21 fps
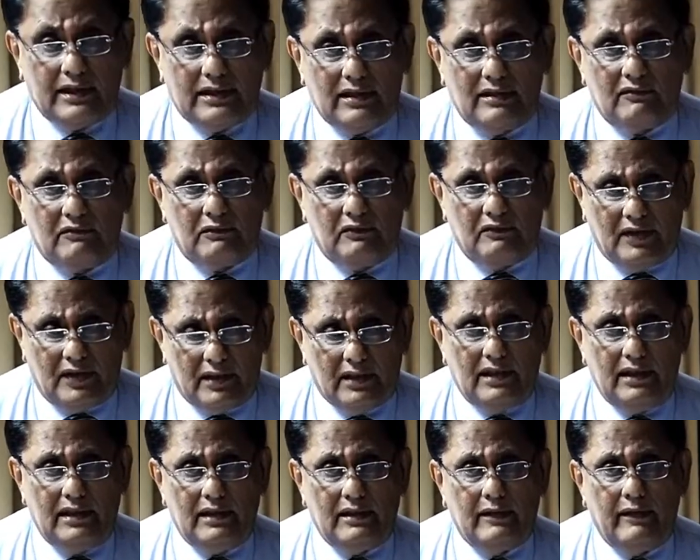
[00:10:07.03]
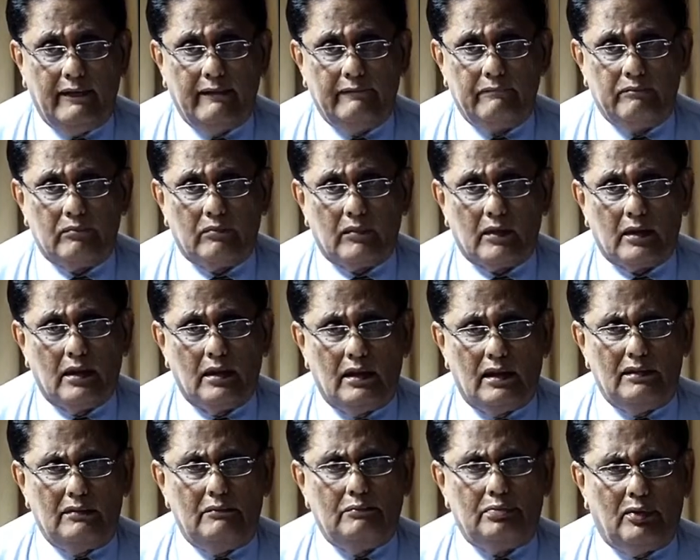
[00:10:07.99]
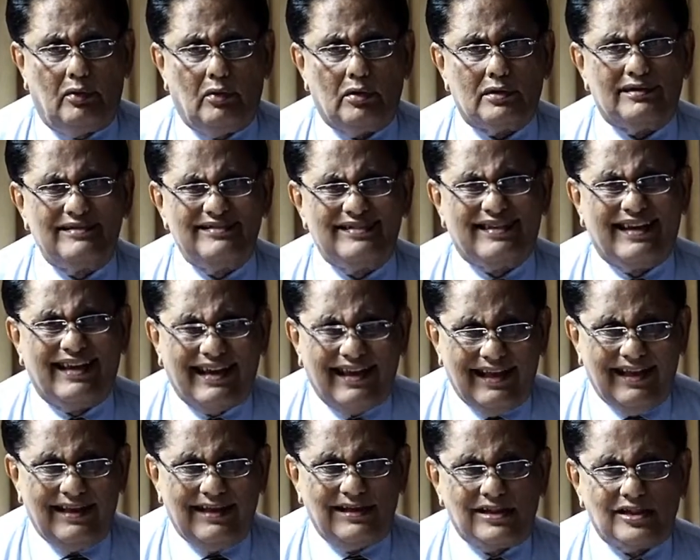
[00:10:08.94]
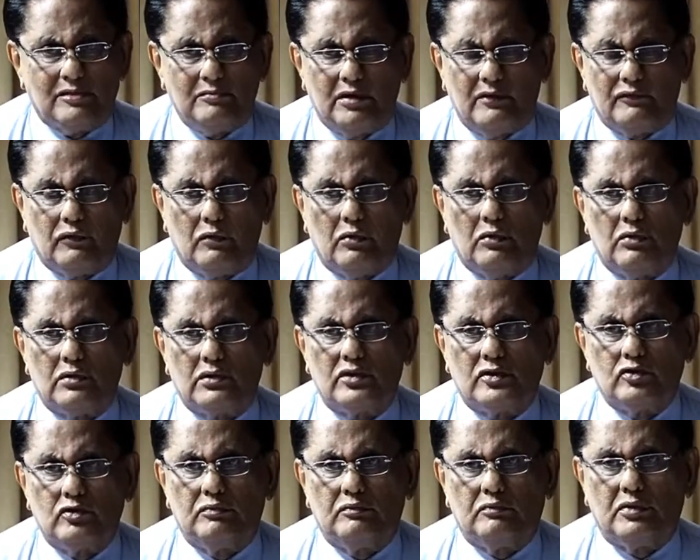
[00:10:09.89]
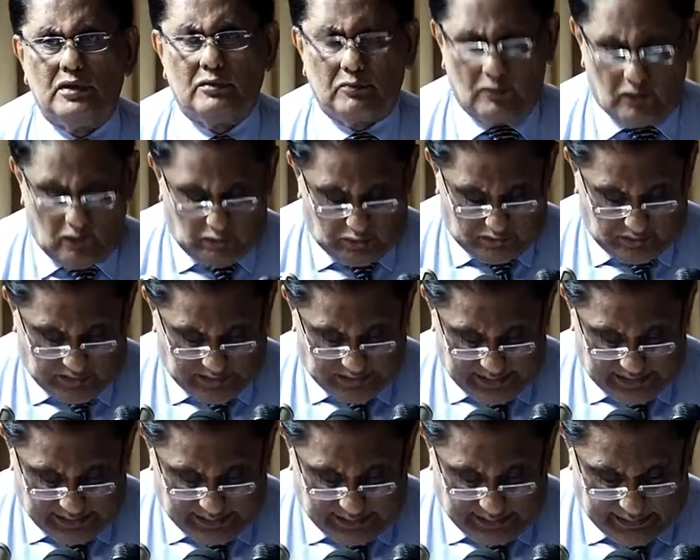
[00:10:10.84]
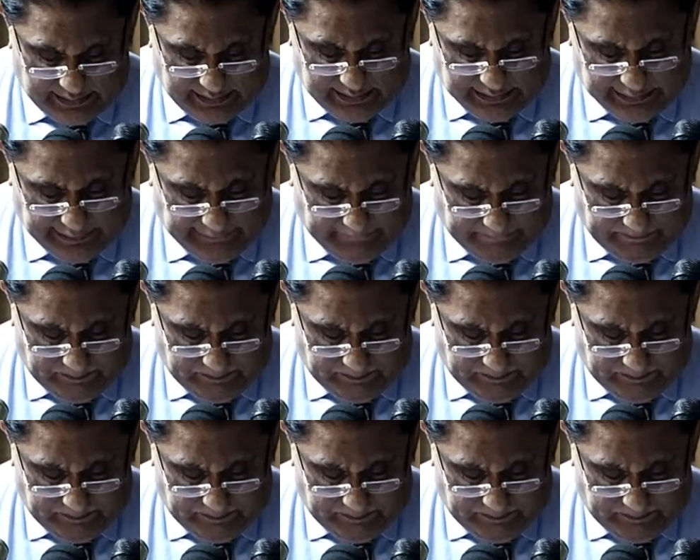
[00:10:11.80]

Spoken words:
in a very important case before the Supreme Court recently,